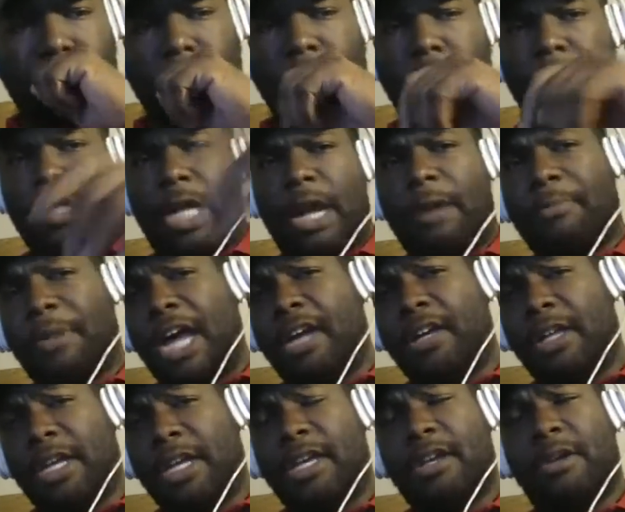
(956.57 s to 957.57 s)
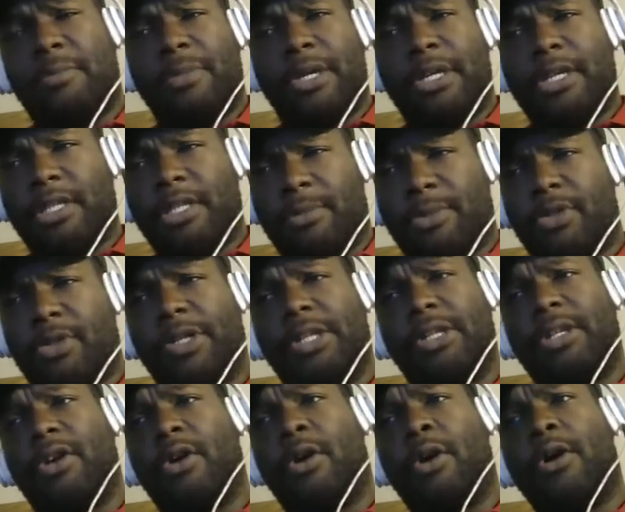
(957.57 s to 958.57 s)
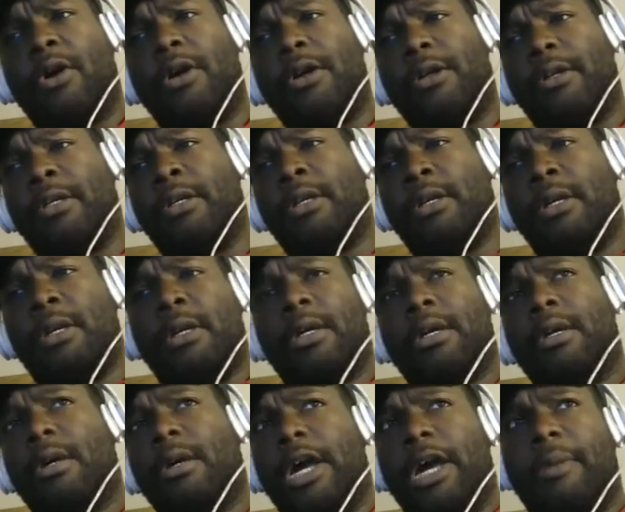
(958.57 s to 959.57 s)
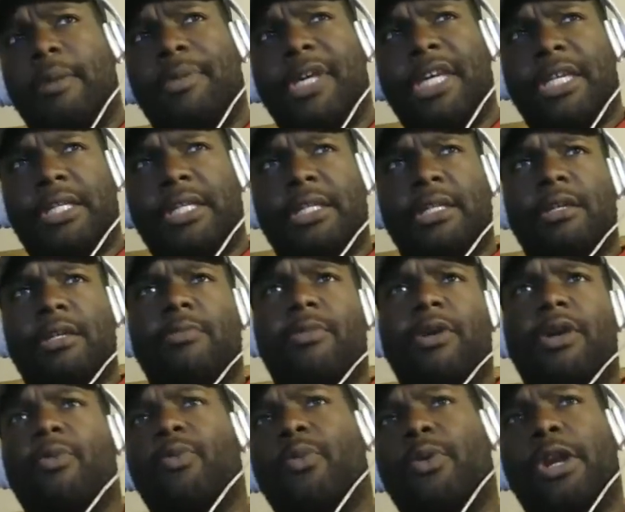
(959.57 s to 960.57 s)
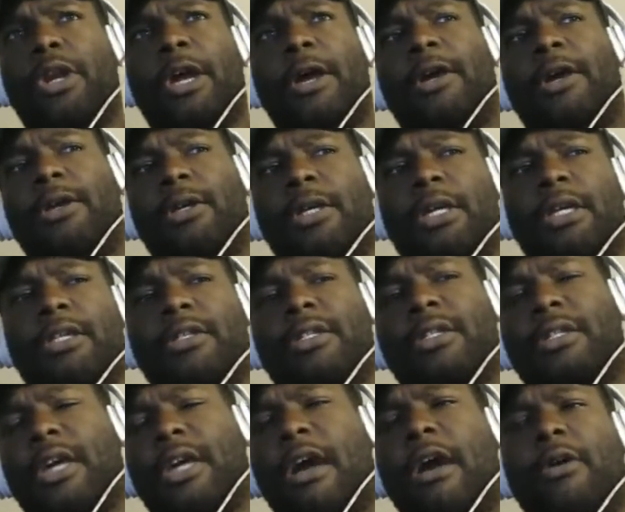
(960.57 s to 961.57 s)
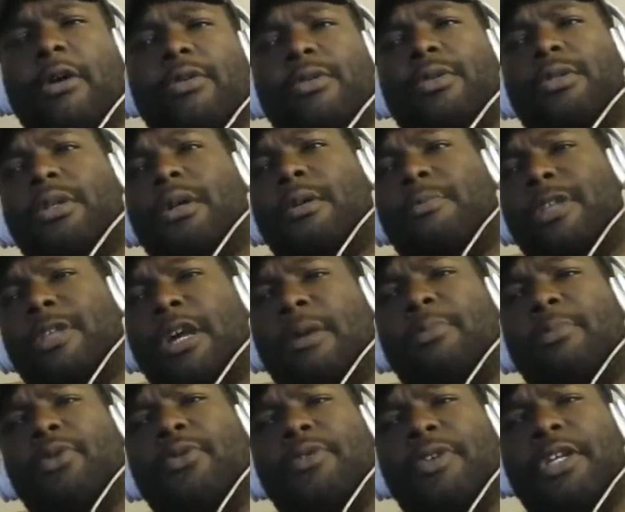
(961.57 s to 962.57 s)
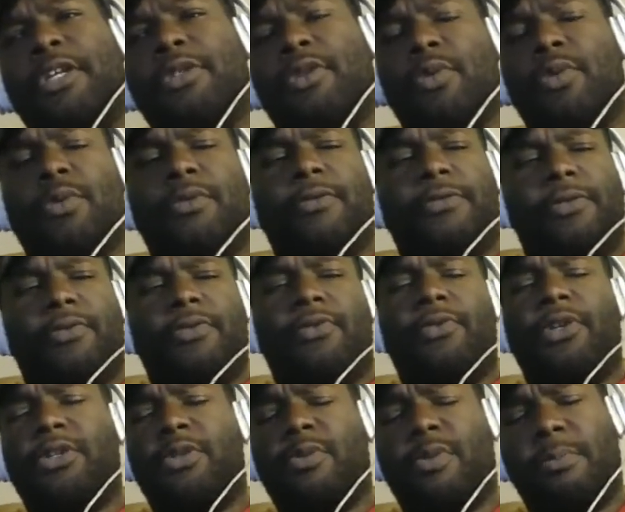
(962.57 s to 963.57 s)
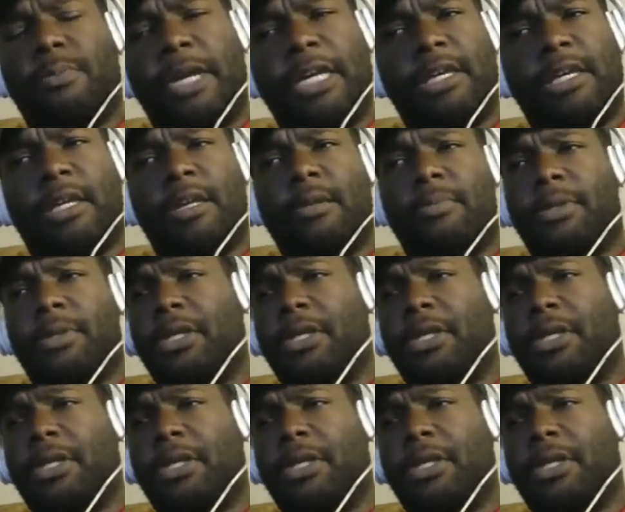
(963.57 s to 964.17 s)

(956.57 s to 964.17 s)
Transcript: I'm not gonna get them because I'm strictly on PC. But when I get into the house that I'm moving into with a few friends, we may get it because